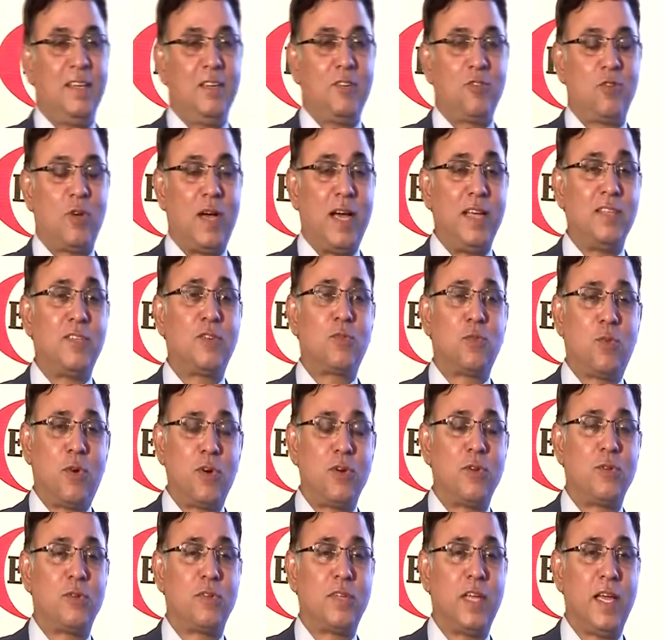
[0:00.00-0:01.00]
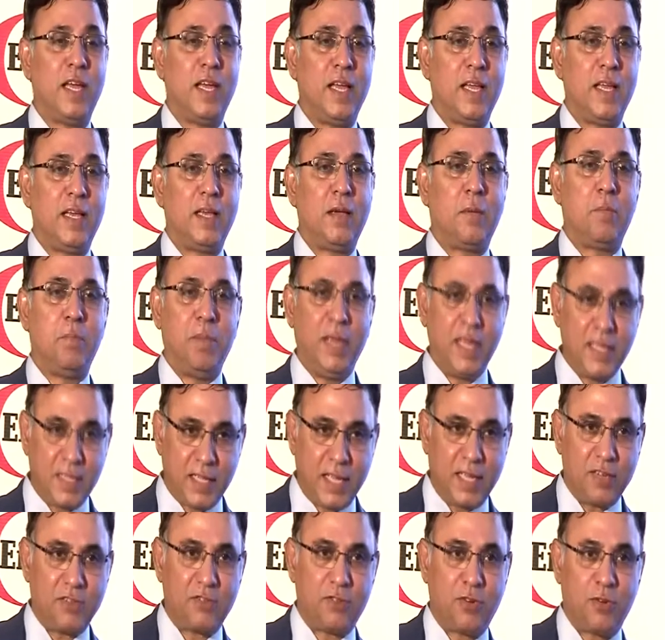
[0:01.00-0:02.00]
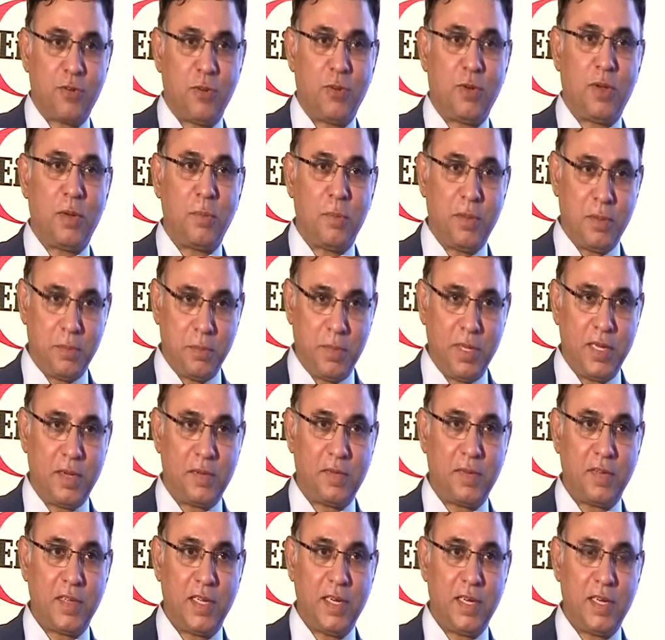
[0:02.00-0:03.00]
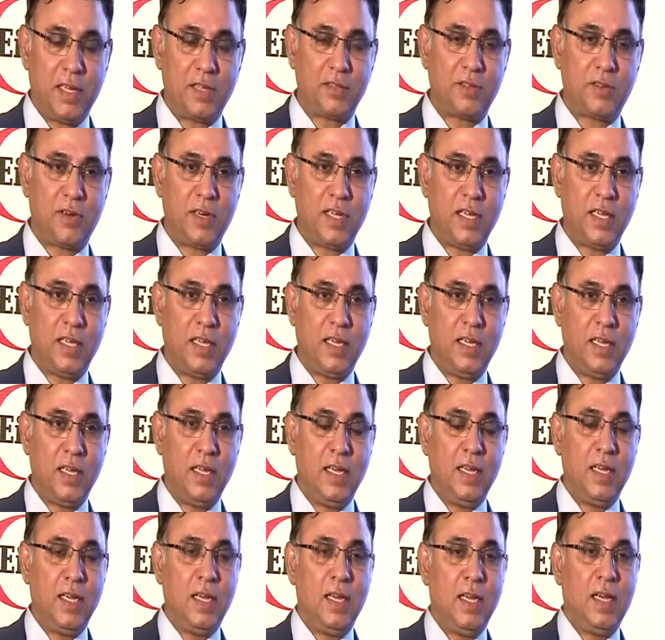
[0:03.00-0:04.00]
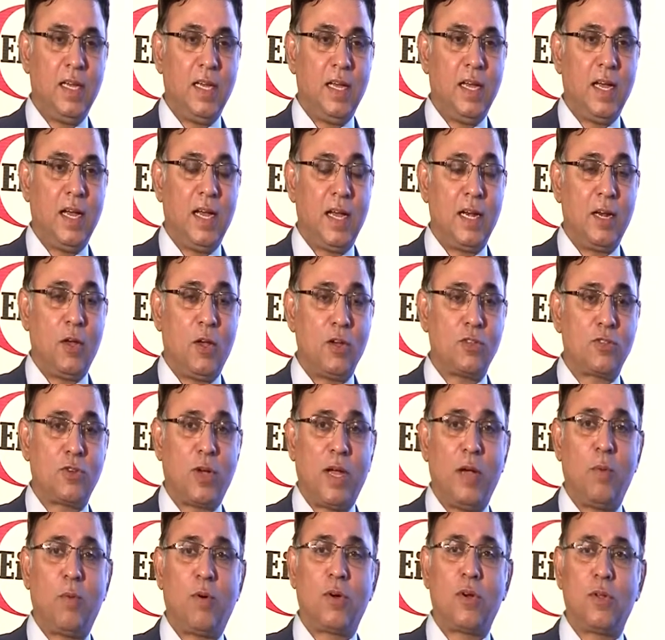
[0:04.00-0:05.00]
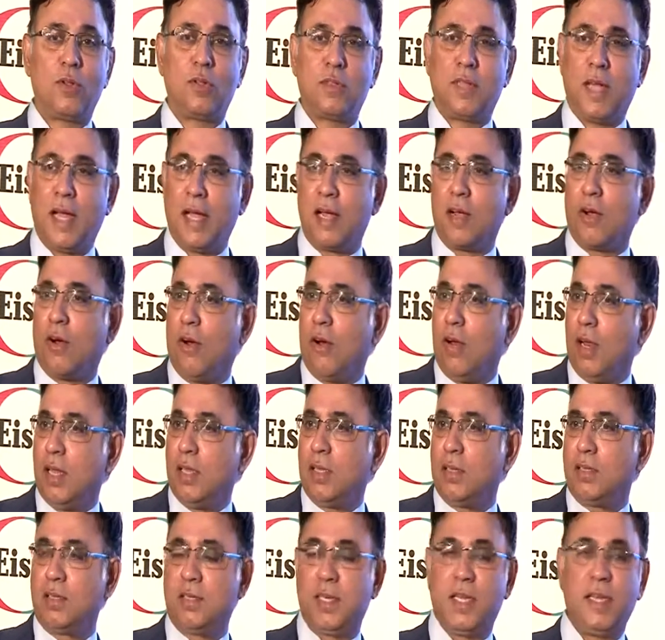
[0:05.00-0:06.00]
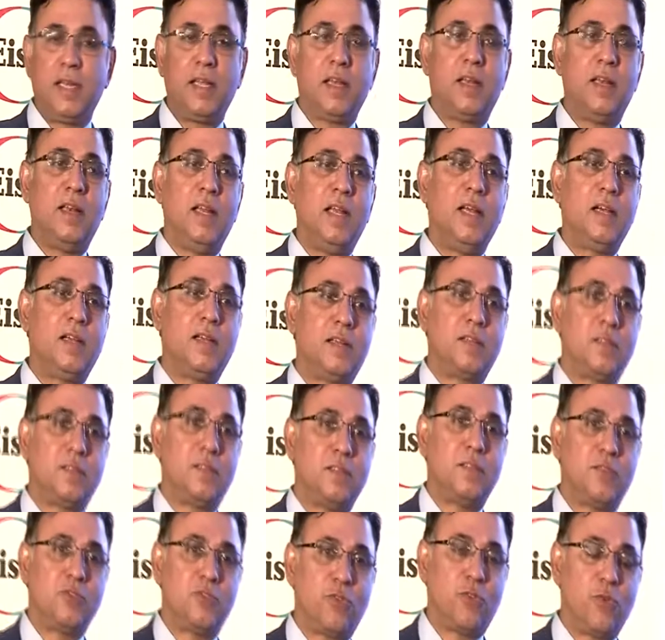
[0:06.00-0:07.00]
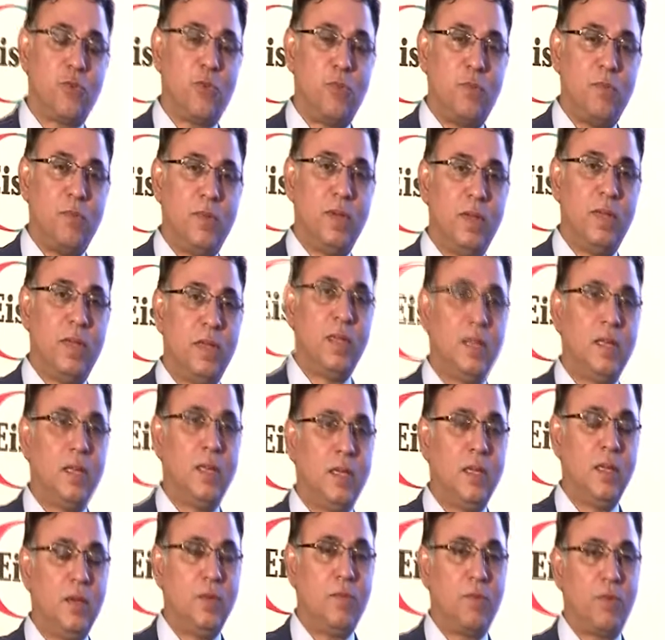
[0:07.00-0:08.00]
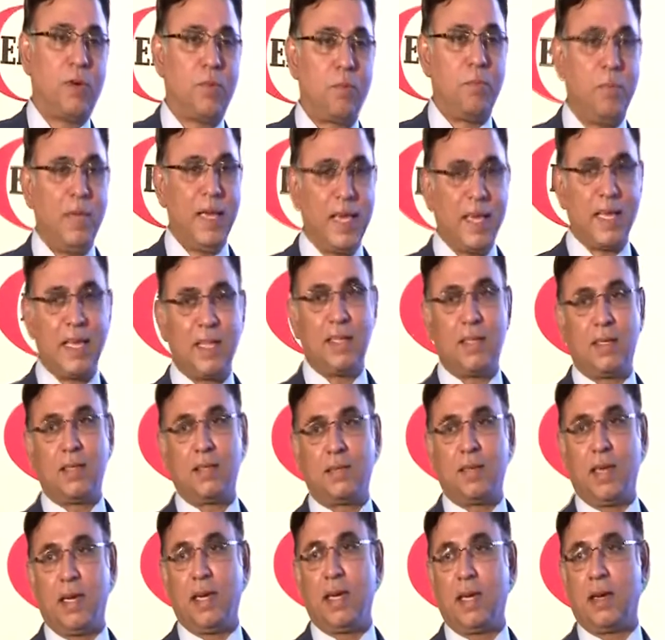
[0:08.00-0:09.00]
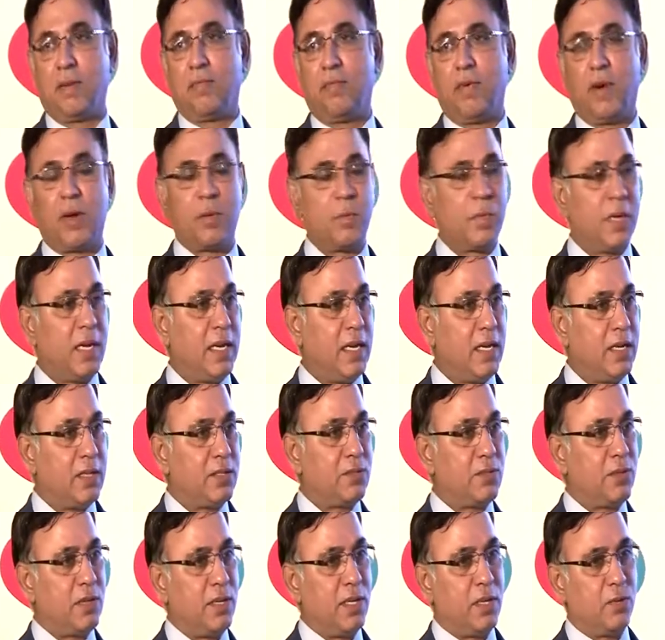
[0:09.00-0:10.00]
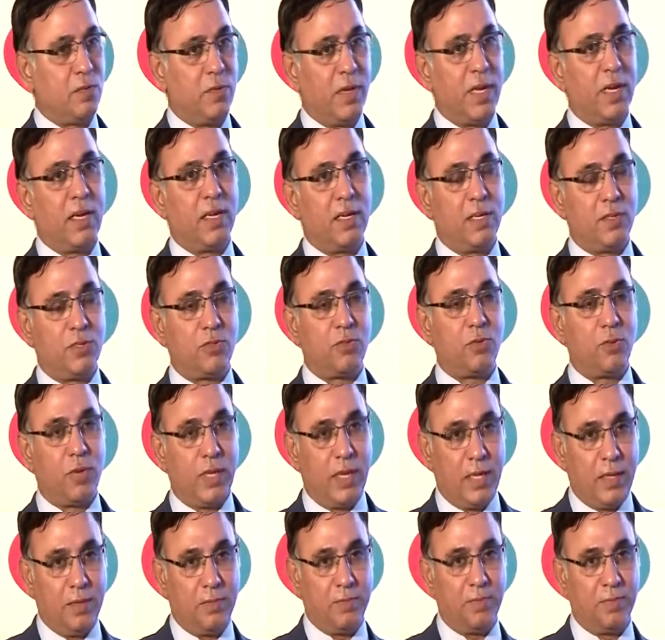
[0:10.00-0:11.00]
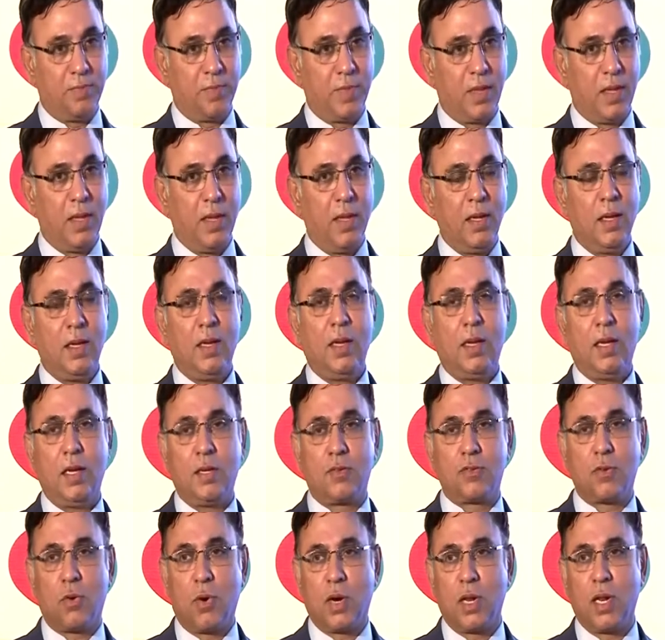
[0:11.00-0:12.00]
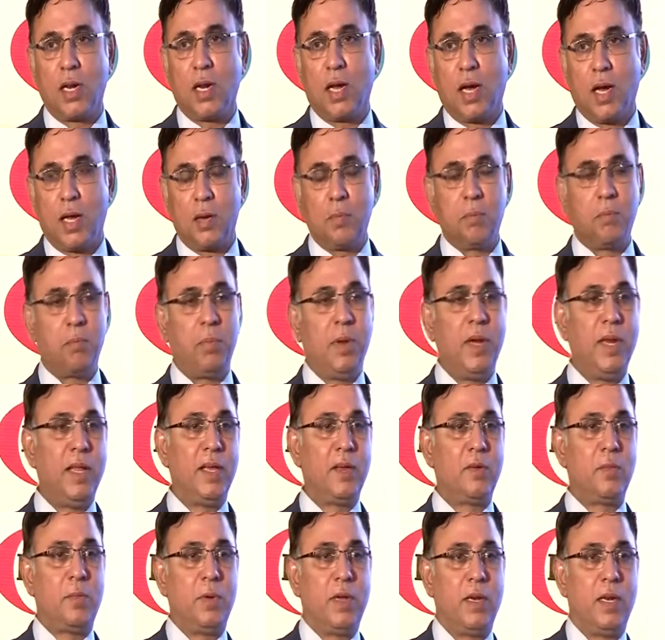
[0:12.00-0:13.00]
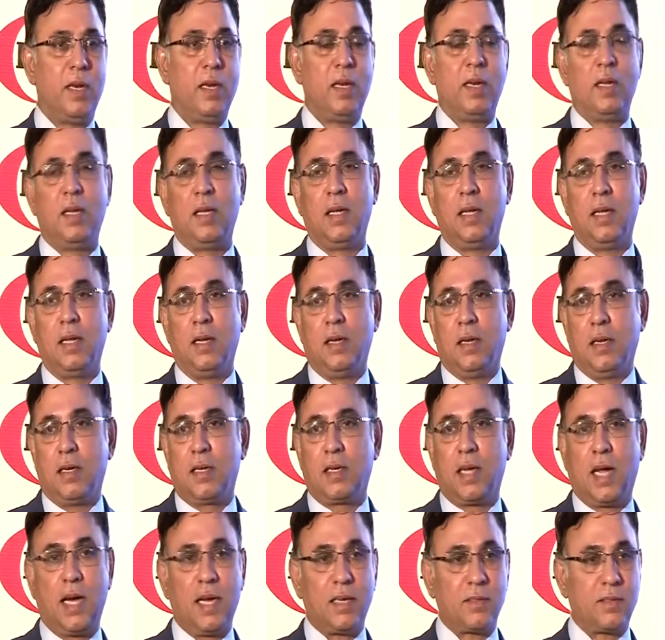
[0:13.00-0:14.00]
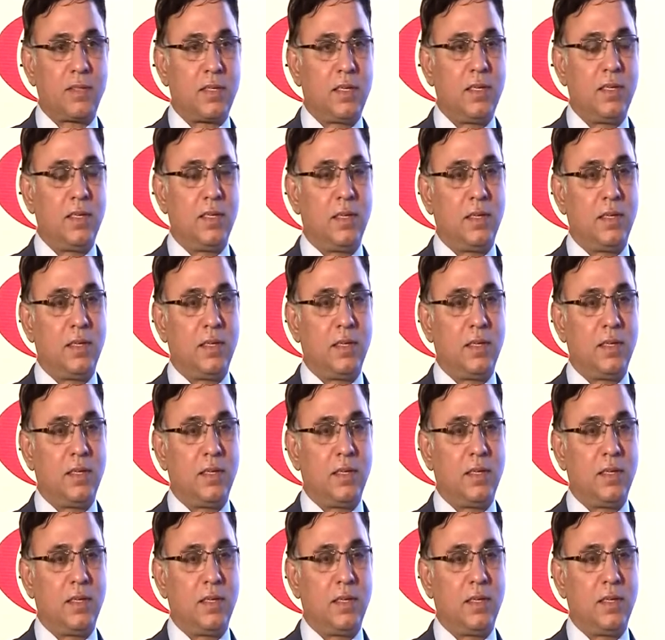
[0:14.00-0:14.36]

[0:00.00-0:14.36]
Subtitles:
So I just want to say a big thanks to you on behalf of the industry. And also I want to thank all the senior leaders in this room for making this India pharma industry as where it is today. It's got an unbelievable task.